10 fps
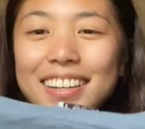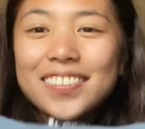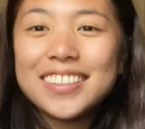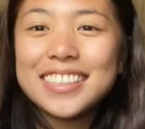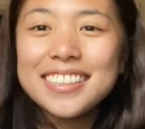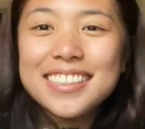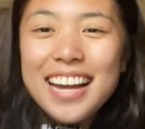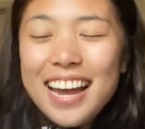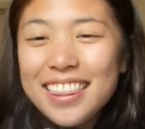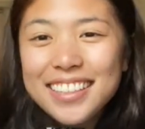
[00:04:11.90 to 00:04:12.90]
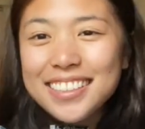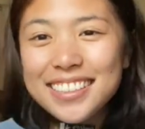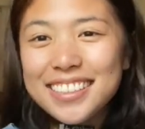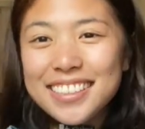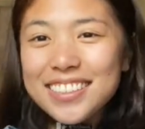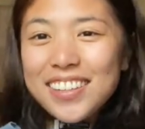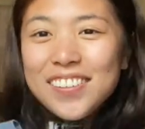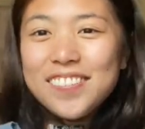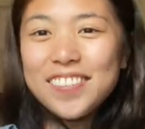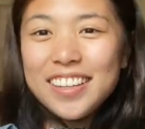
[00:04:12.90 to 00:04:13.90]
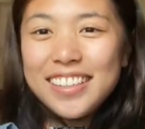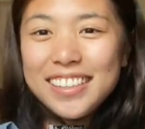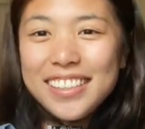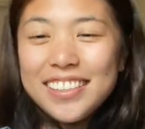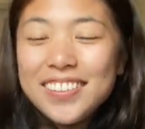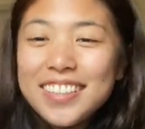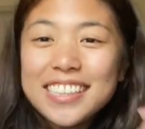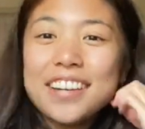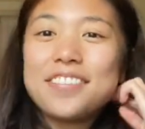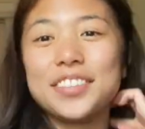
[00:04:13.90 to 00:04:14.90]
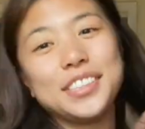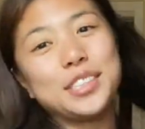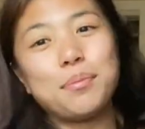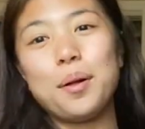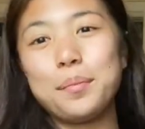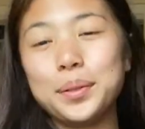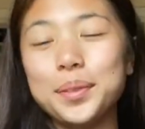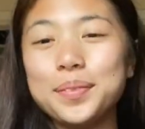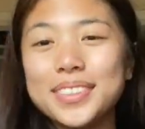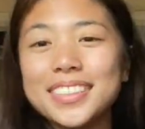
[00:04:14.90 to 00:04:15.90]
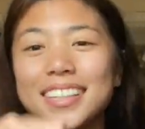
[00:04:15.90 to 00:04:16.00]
which is, I think it's just so funny and cute because I have really small boobs.